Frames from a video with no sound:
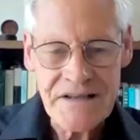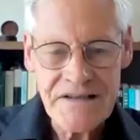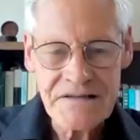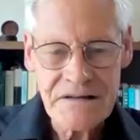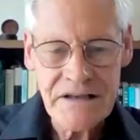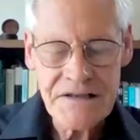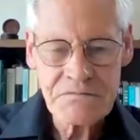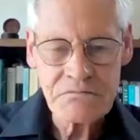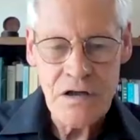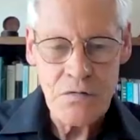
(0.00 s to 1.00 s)

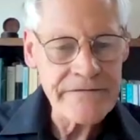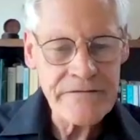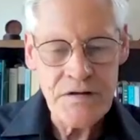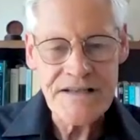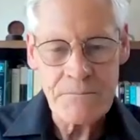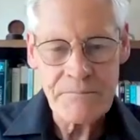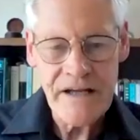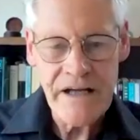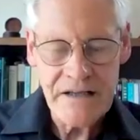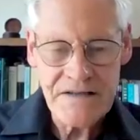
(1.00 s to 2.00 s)
It's whoever puts up
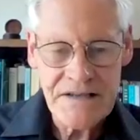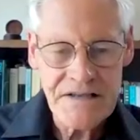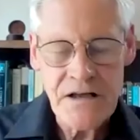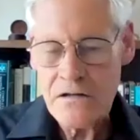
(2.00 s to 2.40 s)
their hand says,